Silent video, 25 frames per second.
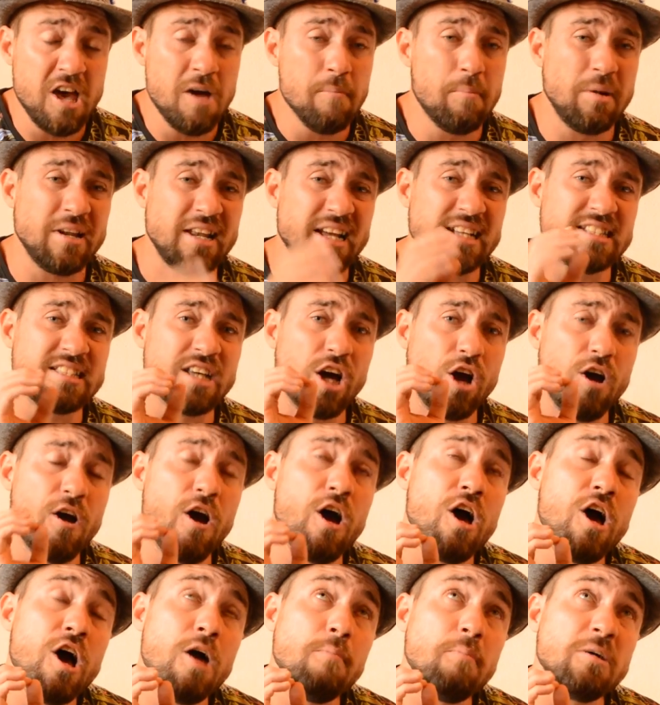But there's,
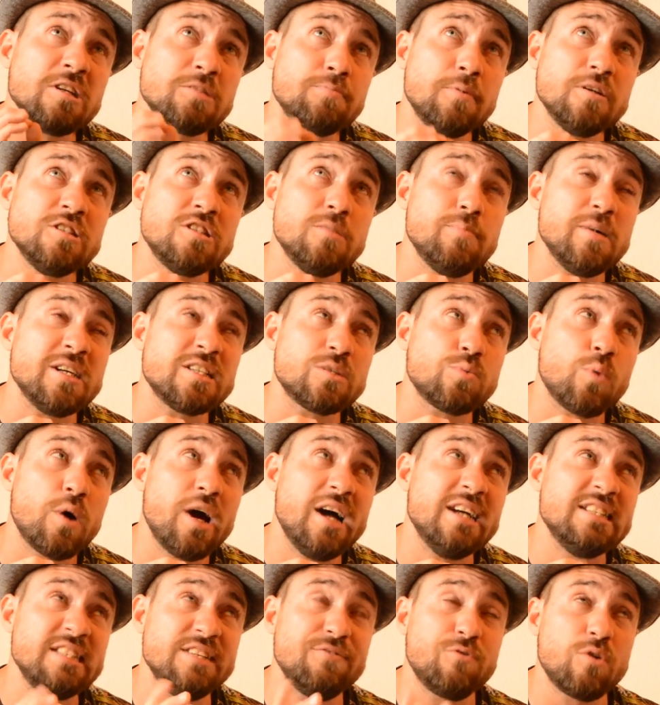um, I suppose the best
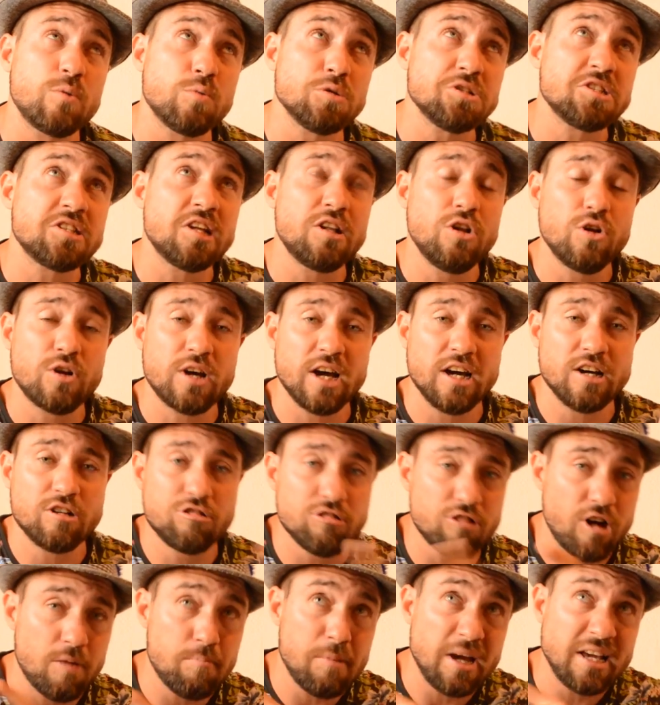way is if we was to look at
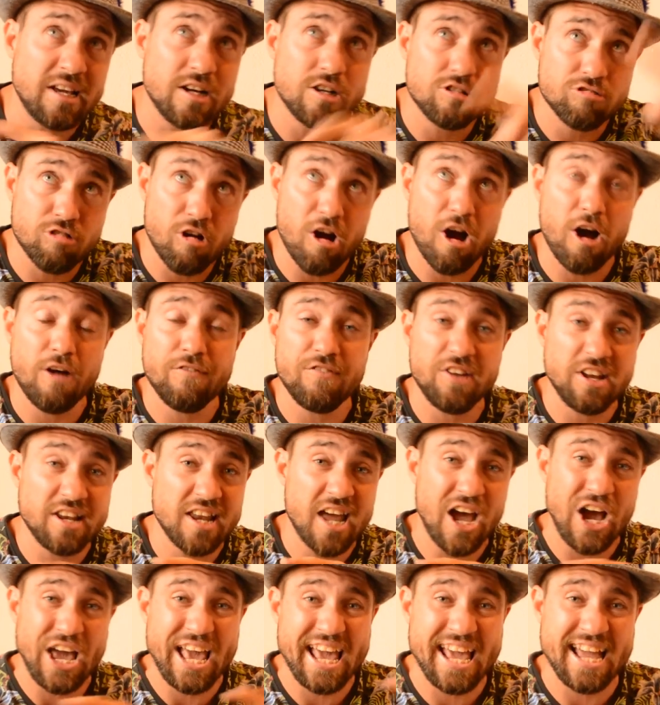a make a graph in
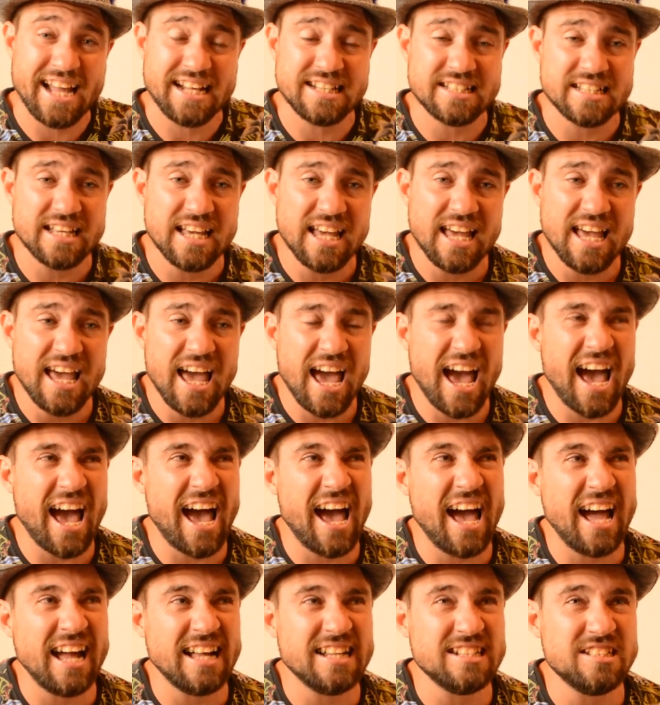our head,
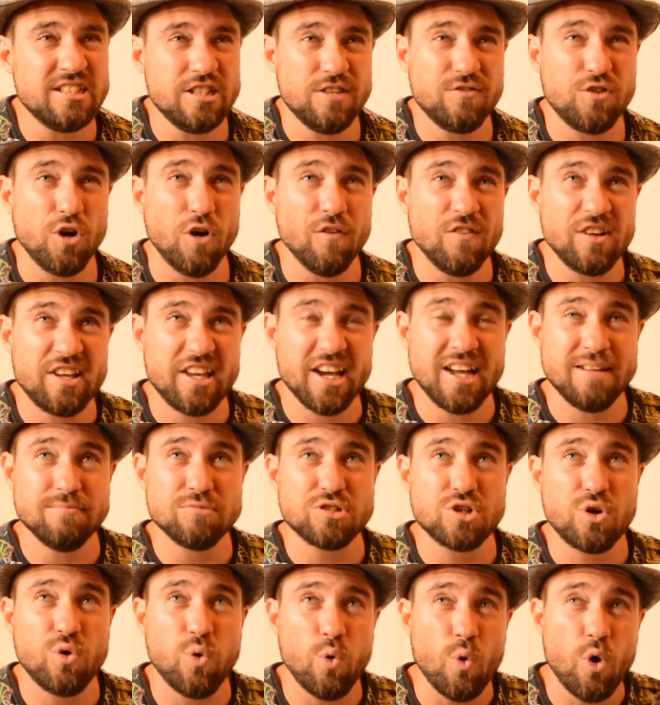and you've got the
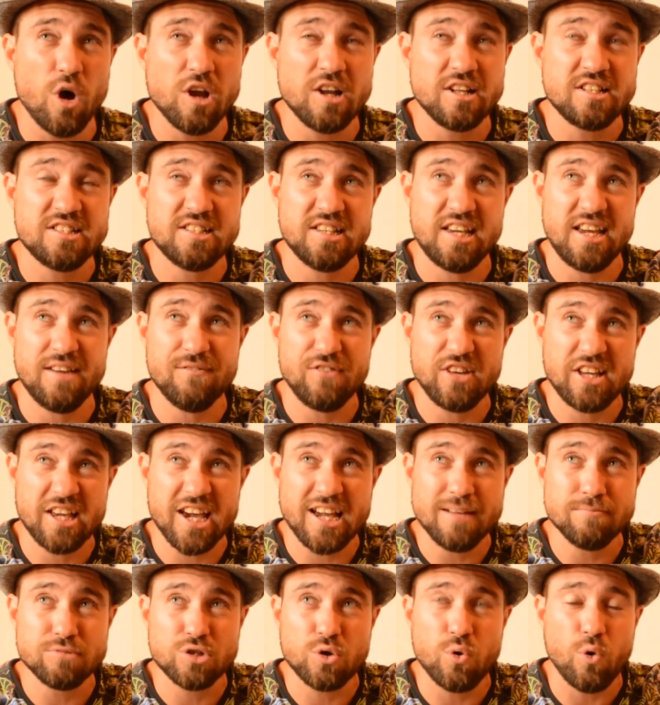game's quality, and the
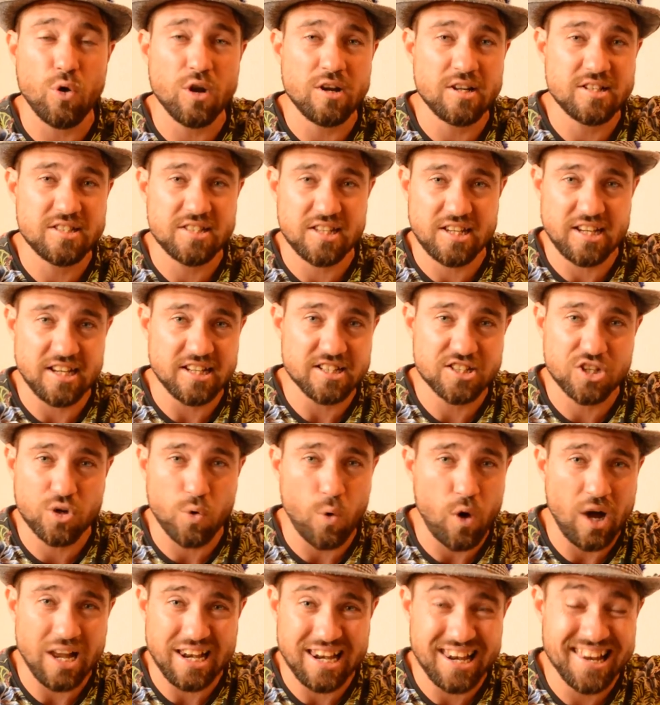game's quality is
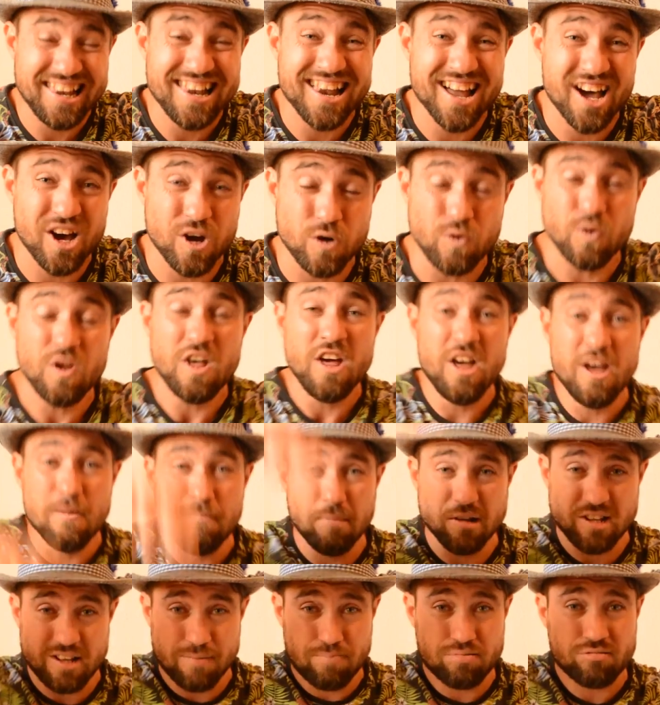quite low,
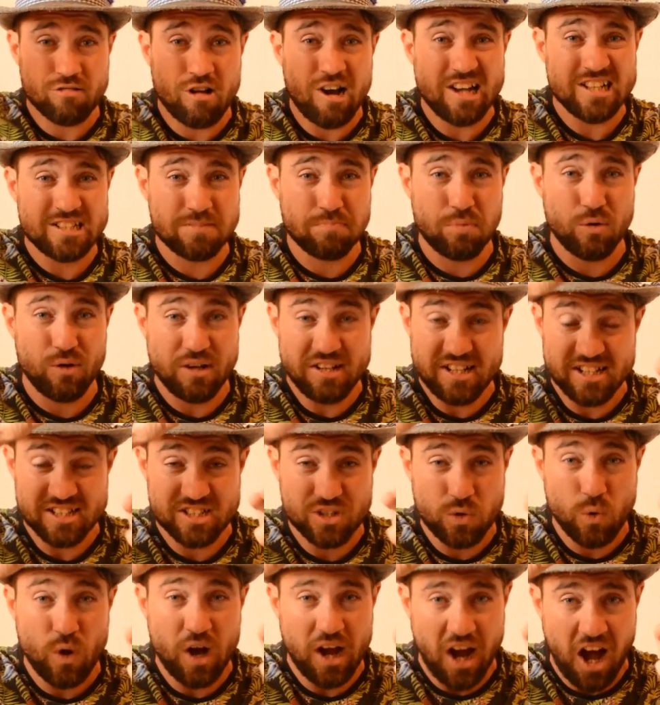but the price point is
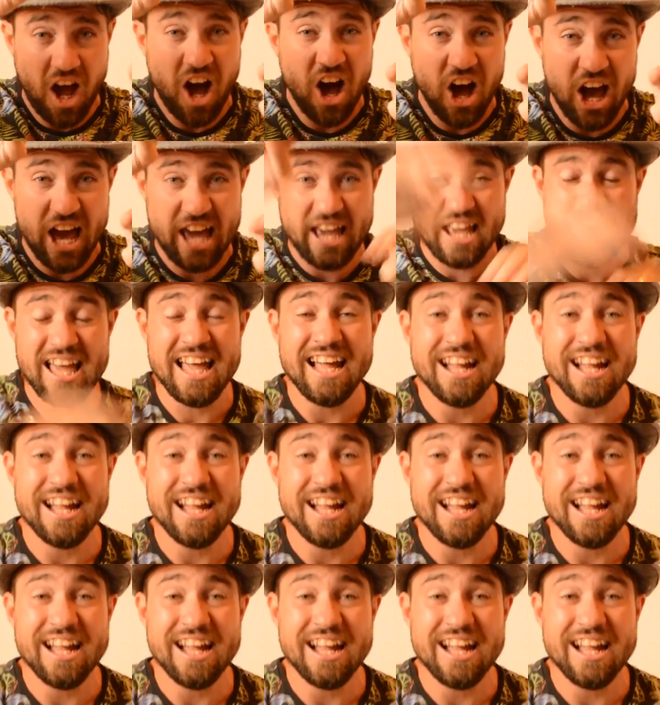quite high.